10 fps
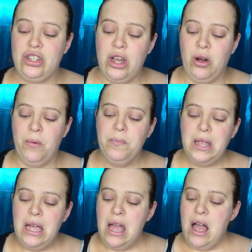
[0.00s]
So
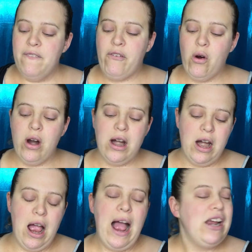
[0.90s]
for
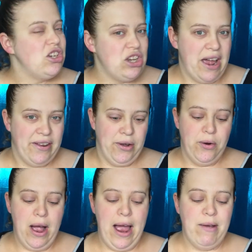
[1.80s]

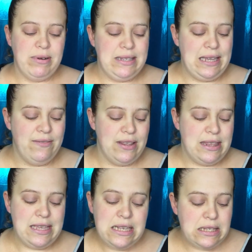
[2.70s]
eyeshadow, I
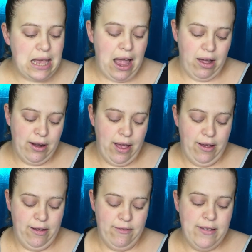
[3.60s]
received this out
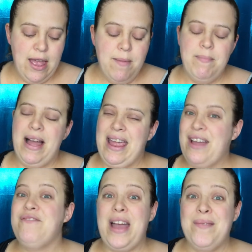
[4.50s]
of
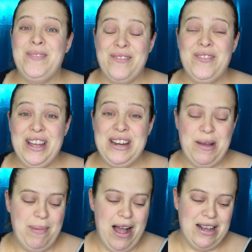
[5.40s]
my
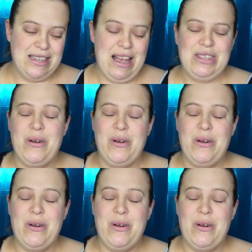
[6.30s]
FabFitFun box.